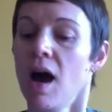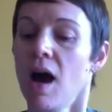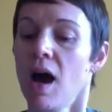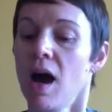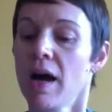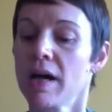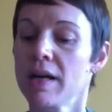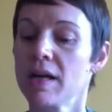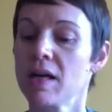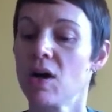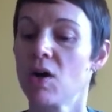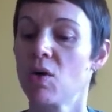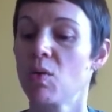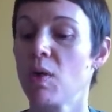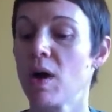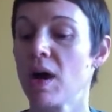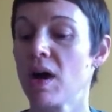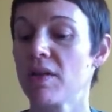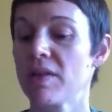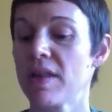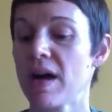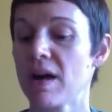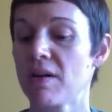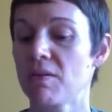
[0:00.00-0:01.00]
"I know.
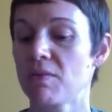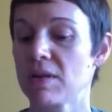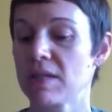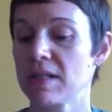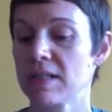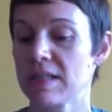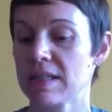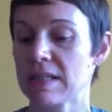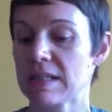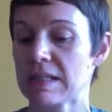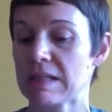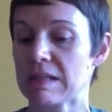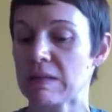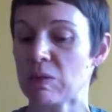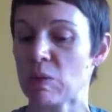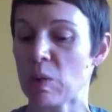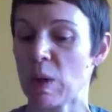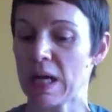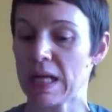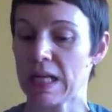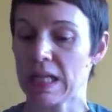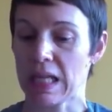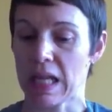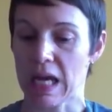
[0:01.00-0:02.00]
Well, that was a
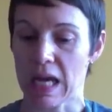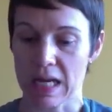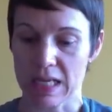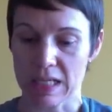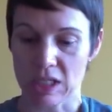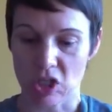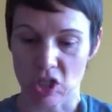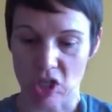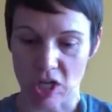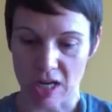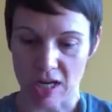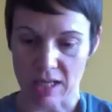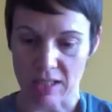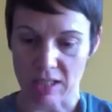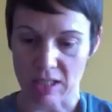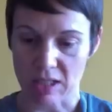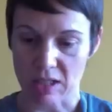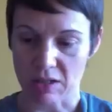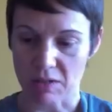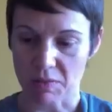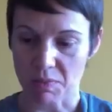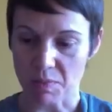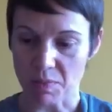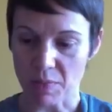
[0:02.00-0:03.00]
white lie," she
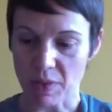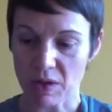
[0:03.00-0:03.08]
answered.